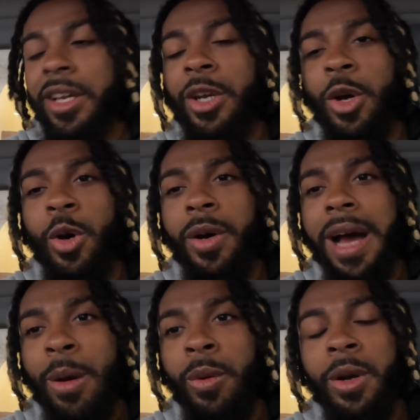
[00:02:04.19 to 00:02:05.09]
you know,
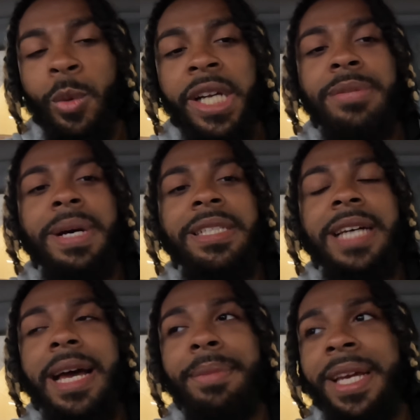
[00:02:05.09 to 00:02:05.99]
I wouldn't waste my
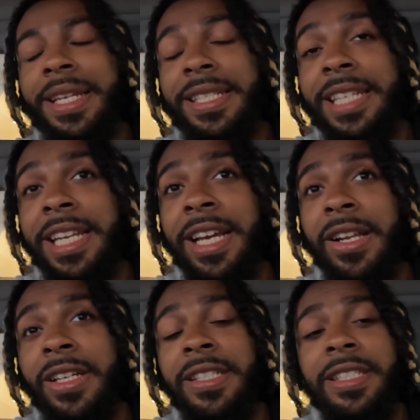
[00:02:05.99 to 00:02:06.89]
time getting a
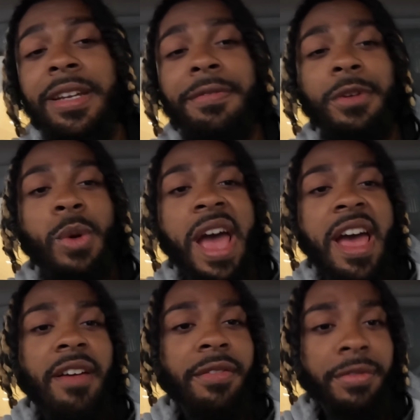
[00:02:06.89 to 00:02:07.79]
CDL is if you
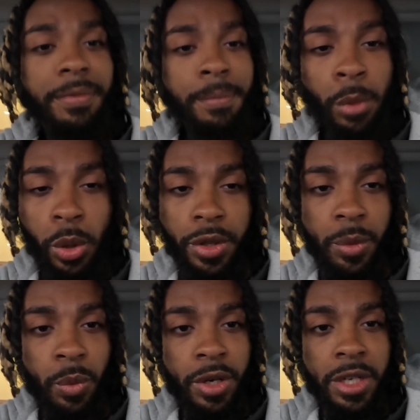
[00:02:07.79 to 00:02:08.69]
have more
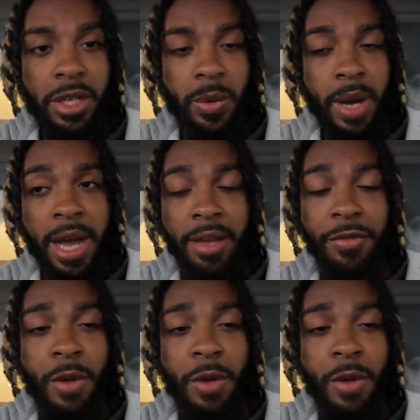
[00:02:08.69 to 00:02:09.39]
than one DUI.